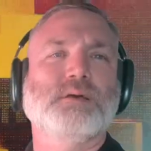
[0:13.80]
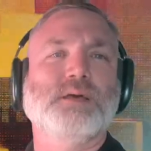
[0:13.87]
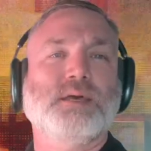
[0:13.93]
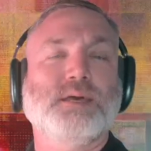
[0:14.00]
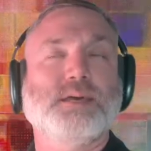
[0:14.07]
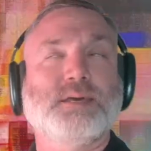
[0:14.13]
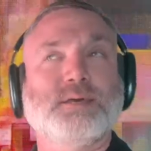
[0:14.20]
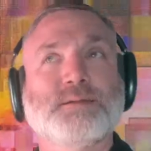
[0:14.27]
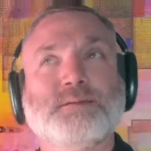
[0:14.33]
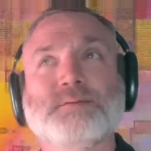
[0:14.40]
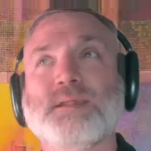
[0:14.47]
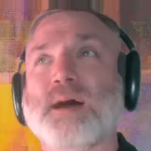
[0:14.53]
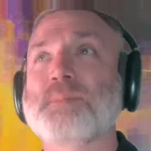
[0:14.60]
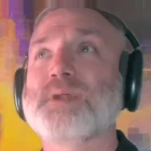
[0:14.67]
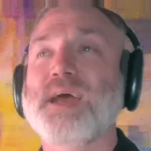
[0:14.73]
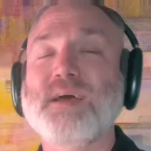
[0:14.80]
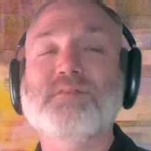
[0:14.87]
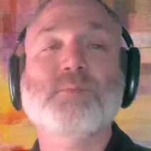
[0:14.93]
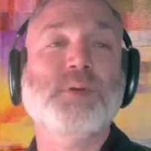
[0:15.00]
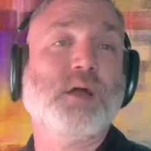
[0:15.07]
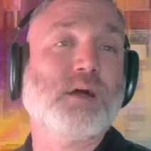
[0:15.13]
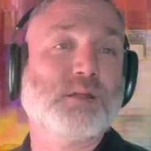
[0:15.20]
And I'm going to have
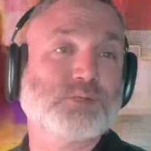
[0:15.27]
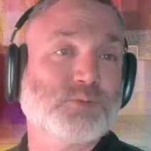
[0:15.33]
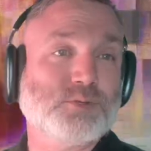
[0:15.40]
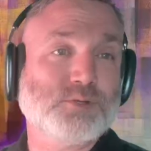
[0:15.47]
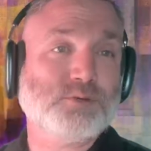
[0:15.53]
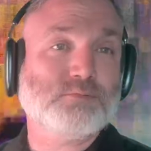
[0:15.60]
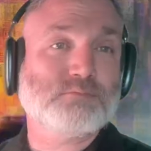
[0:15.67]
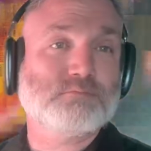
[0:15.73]
to be honest with you.